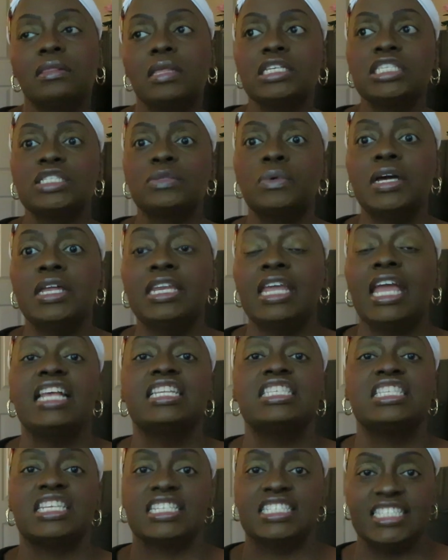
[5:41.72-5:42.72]
this one,
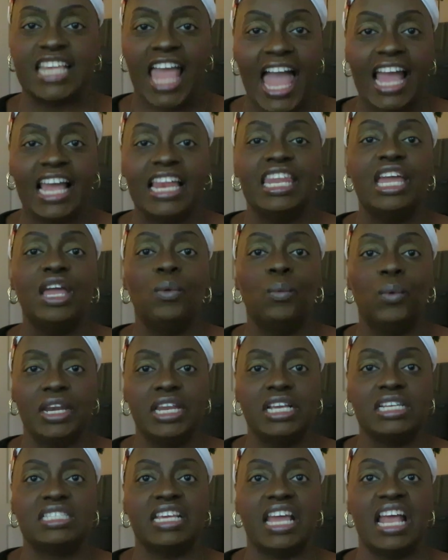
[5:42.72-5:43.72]
it's exactly
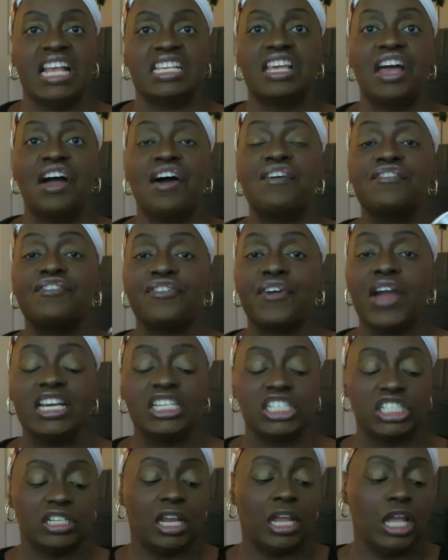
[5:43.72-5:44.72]
what it says.
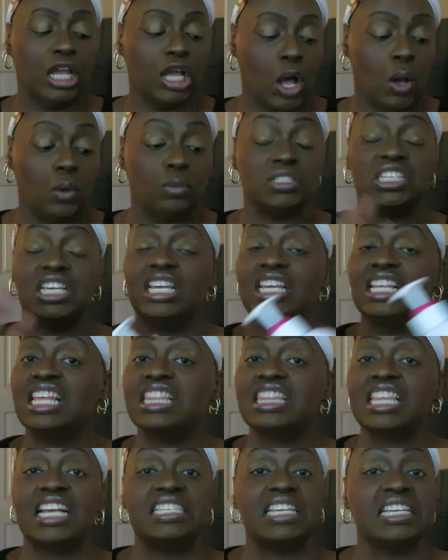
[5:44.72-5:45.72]
Fresh and Cozy.
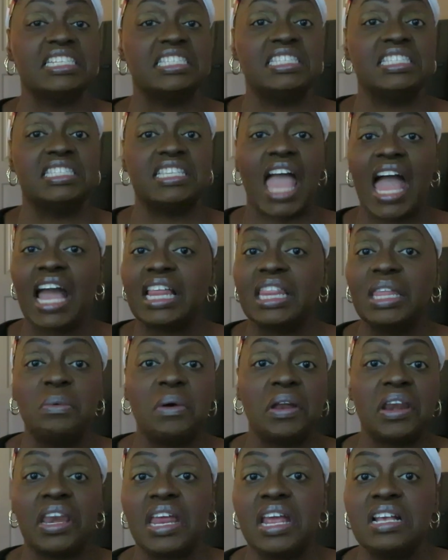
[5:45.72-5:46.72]
That's exactly
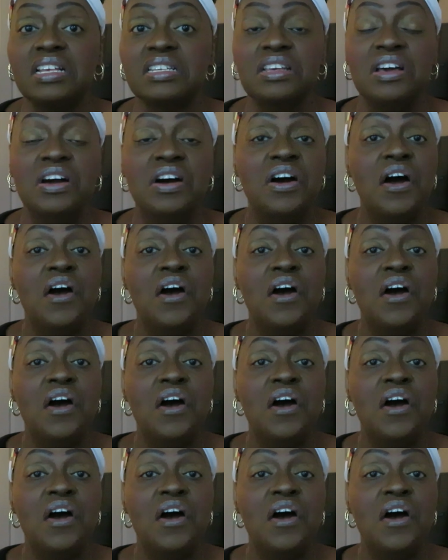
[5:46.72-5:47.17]
what it is.